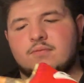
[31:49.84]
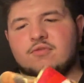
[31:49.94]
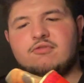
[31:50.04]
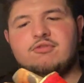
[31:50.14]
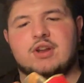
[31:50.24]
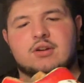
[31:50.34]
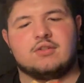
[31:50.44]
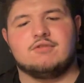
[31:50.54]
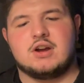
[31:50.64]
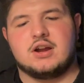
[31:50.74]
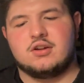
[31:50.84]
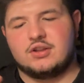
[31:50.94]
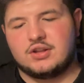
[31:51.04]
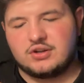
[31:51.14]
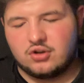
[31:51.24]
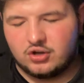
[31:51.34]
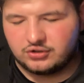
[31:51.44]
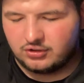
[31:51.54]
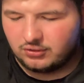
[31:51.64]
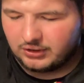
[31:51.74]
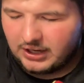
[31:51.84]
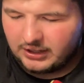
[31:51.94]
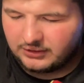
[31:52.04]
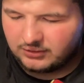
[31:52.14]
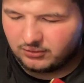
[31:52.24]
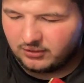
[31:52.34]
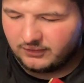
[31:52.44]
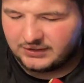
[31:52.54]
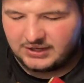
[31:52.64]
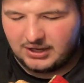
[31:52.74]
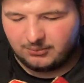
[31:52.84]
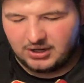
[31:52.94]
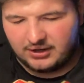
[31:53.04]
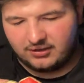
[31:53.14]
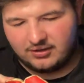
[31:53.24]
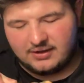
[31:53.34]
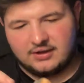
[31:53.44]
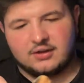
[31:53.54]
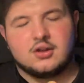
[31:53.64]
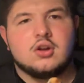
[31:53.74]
very fire. And then you also got sort of the same kind of thing